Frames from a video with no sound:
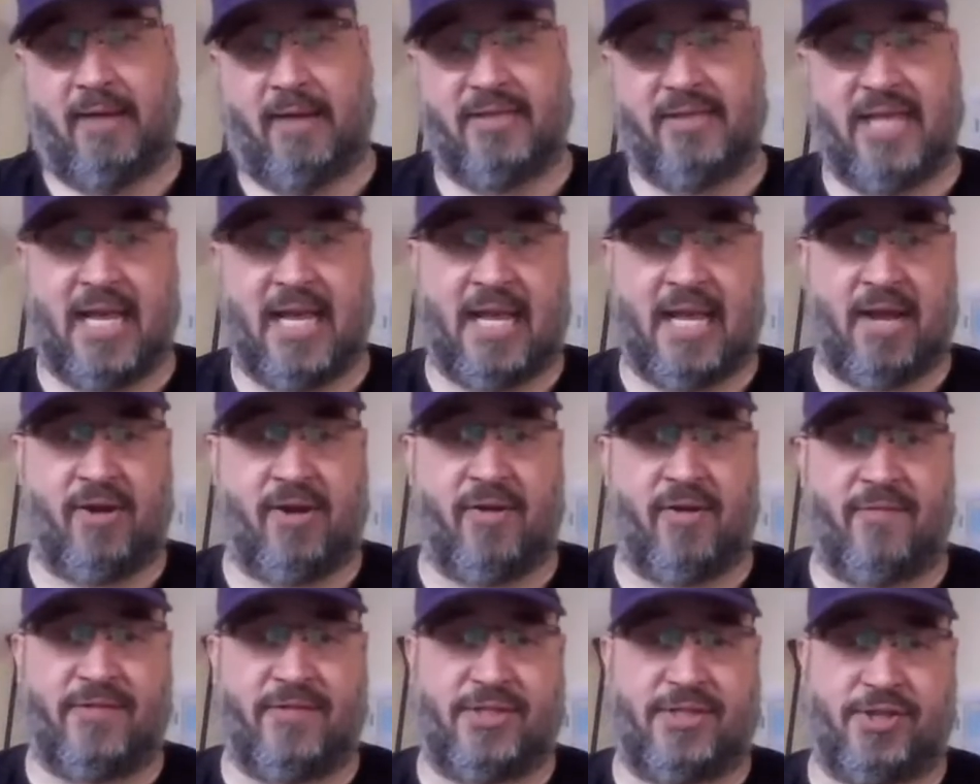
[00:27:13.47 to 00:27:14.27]
Take
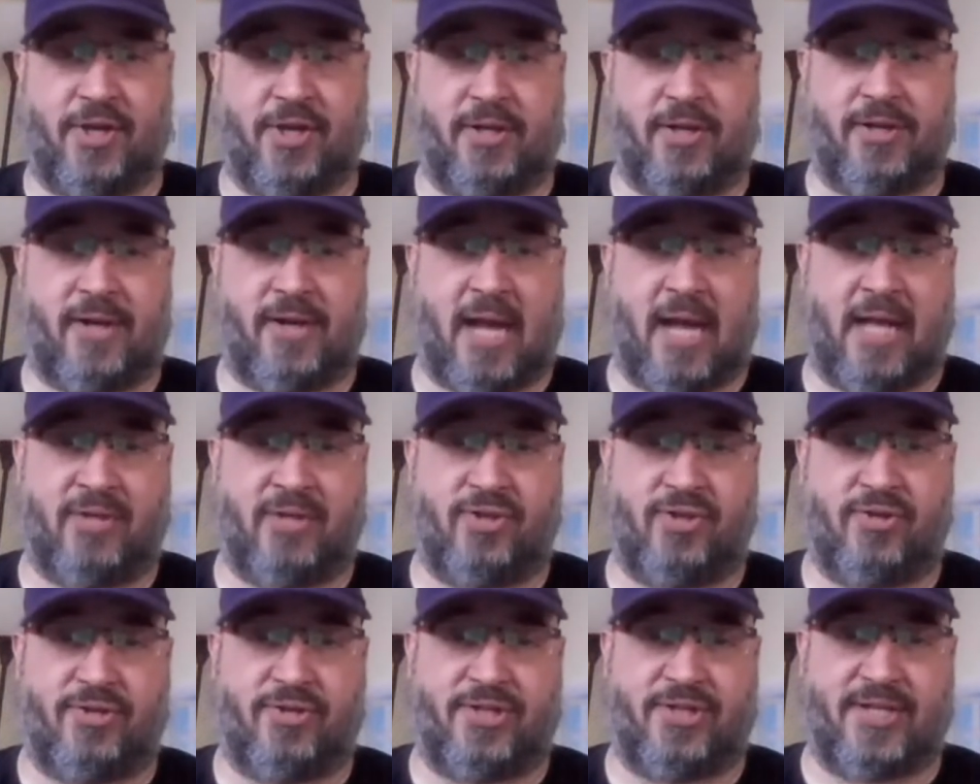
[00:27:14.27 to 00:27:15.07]
care of each other
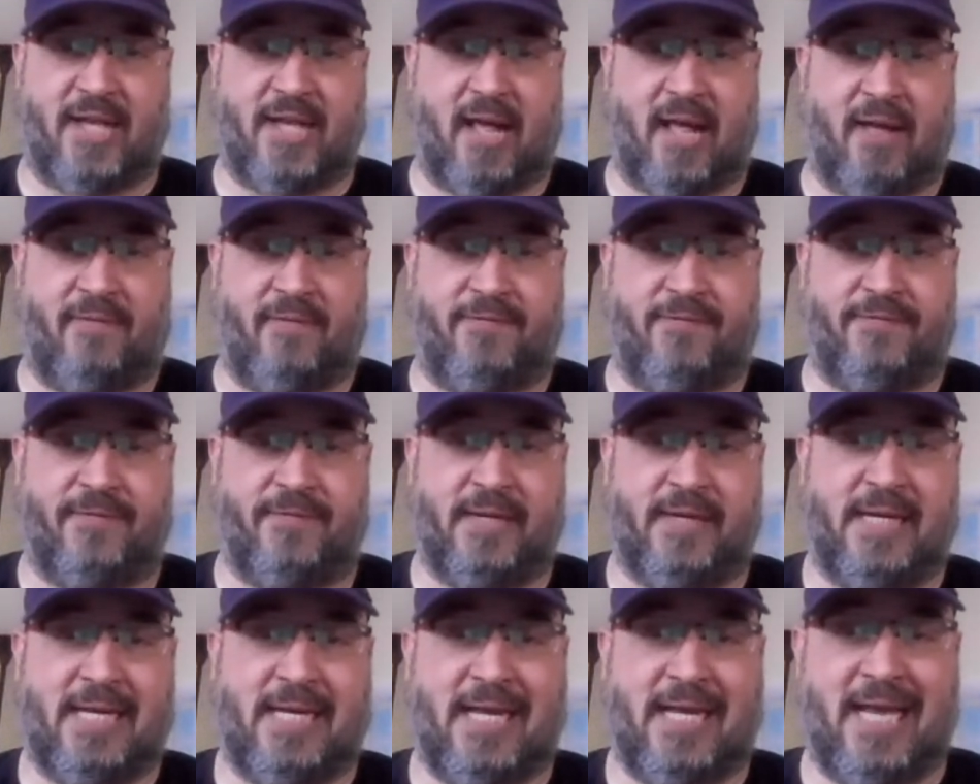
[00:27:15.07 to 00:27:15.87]
and yourself,
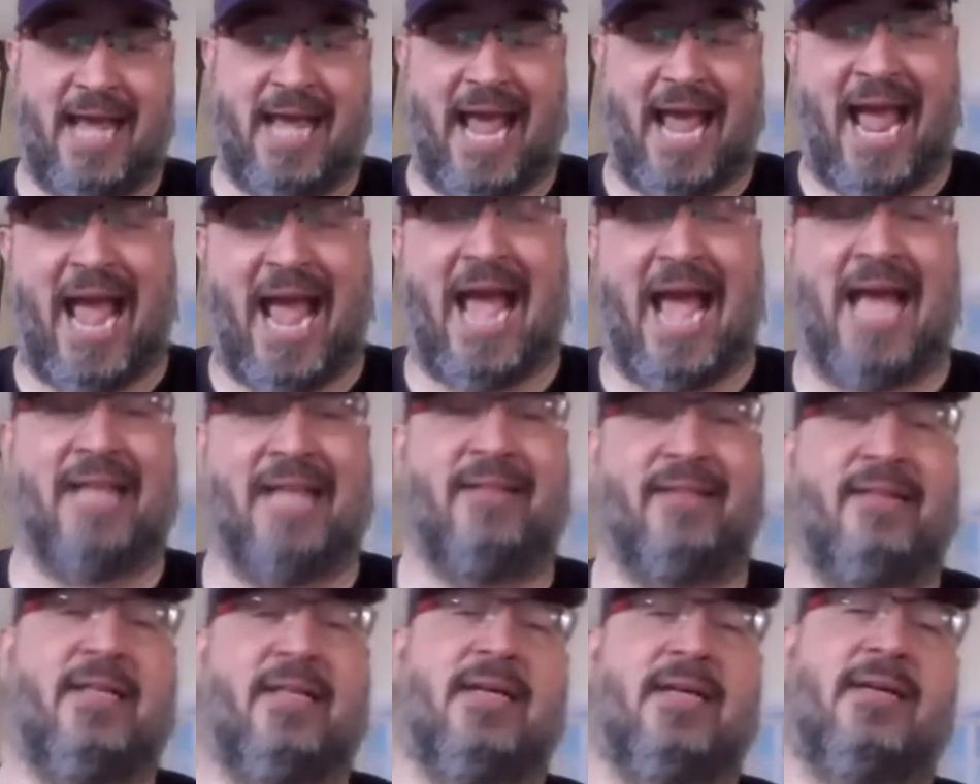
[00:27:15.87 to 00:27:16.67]

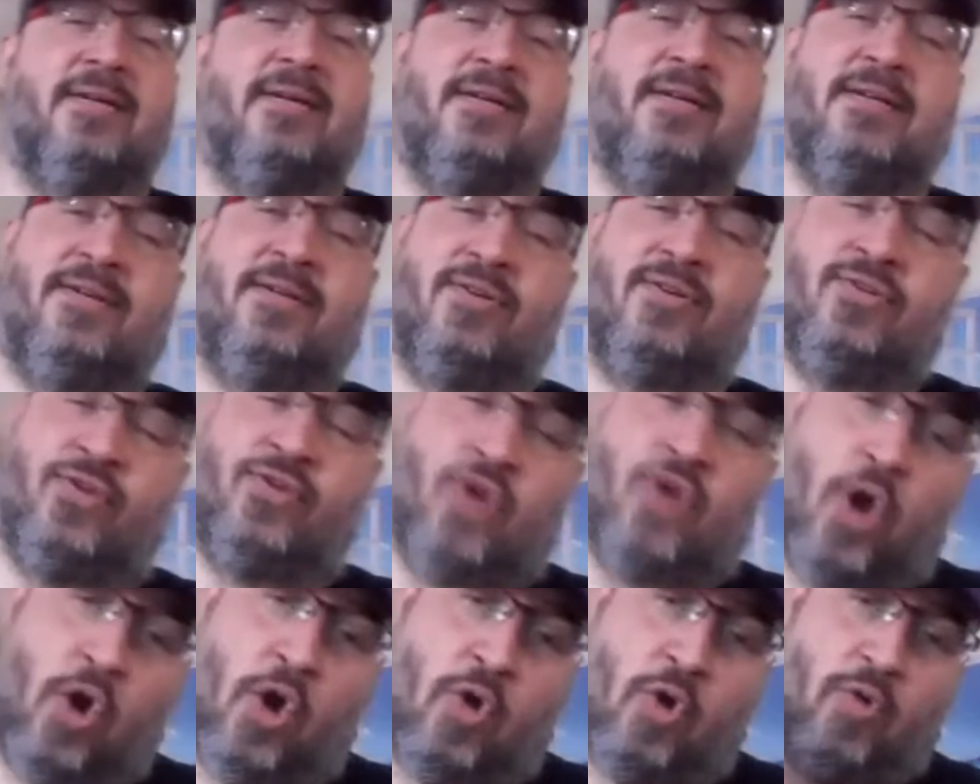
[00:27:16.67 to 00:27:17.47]
and
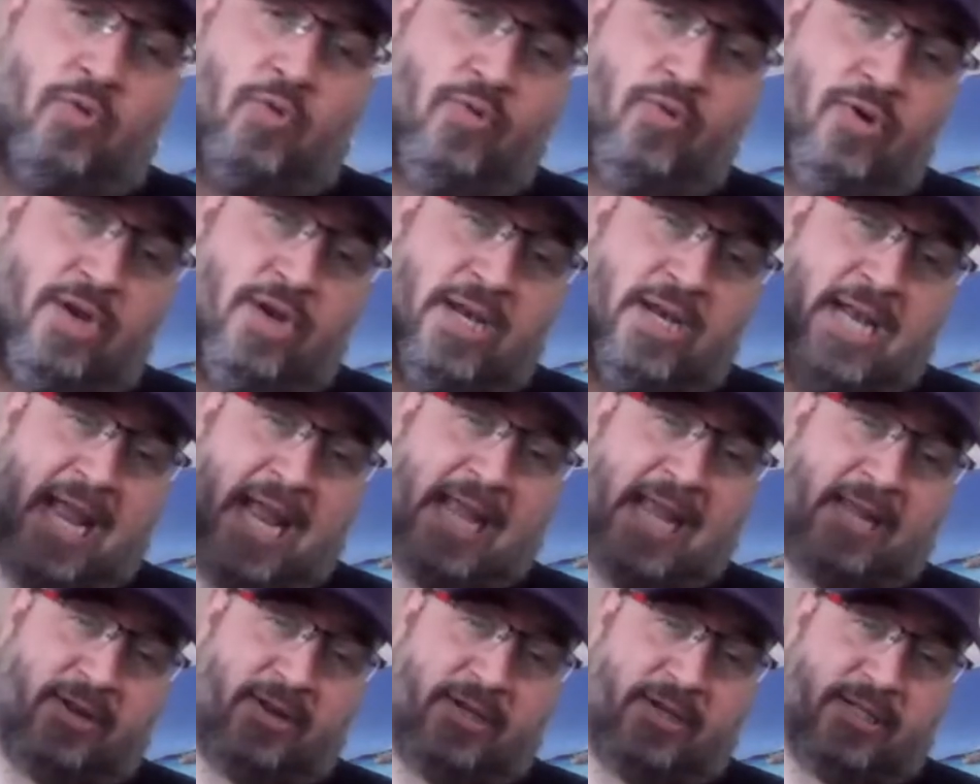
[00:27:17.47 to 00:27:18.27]
go
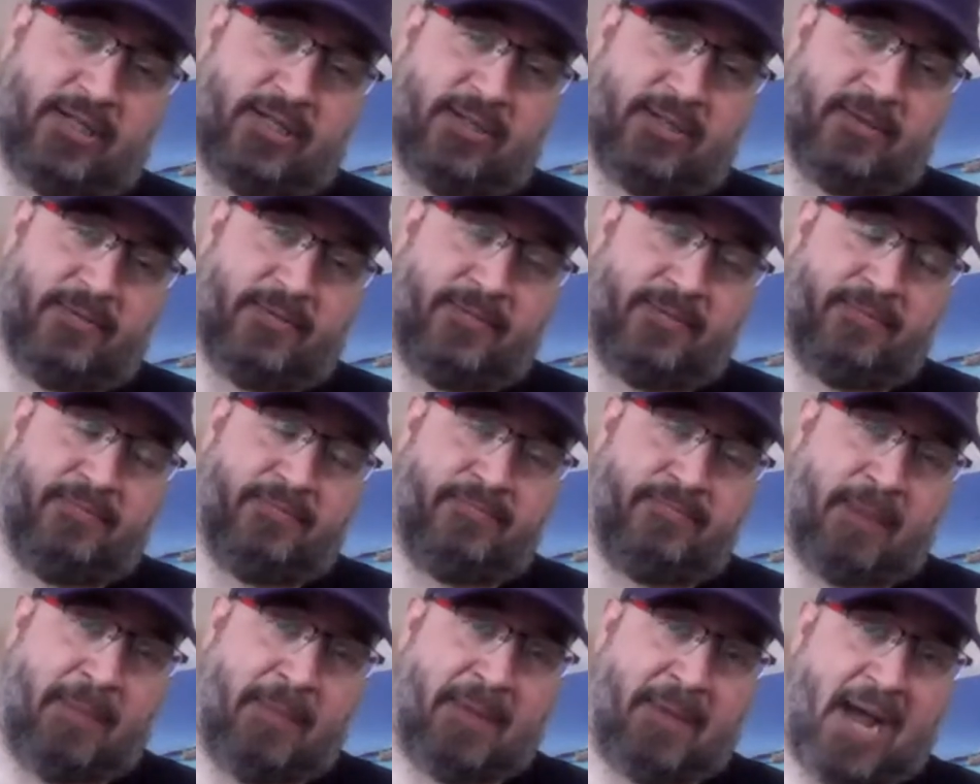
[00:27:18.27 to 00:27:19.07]
Lakers.
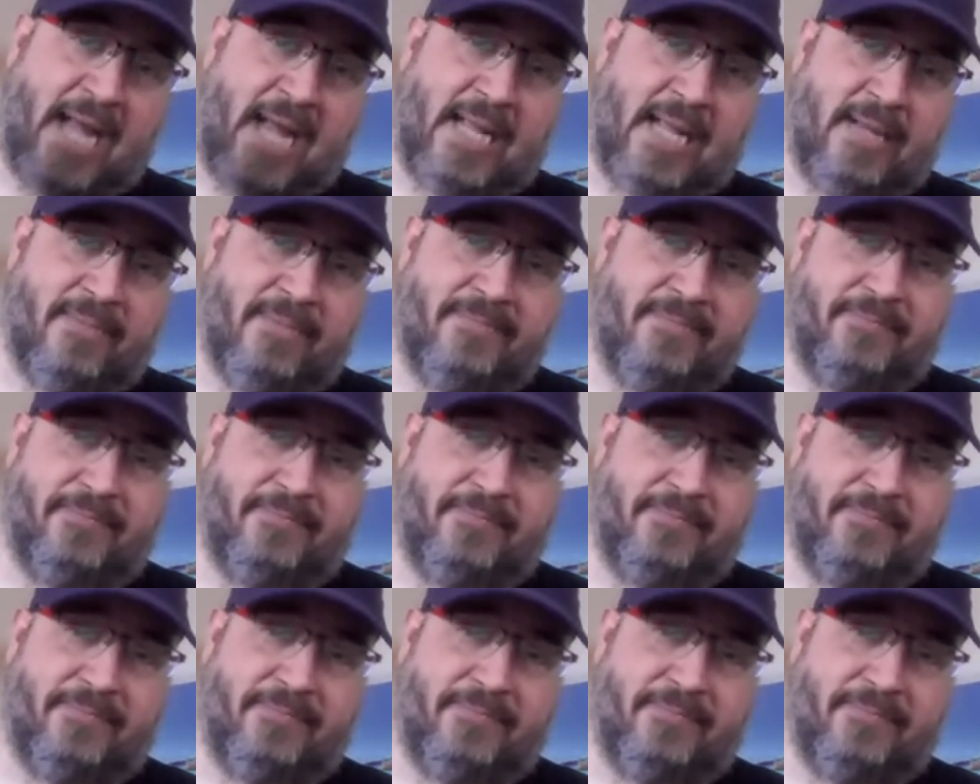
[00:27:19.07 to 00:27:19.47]
Bye-bye.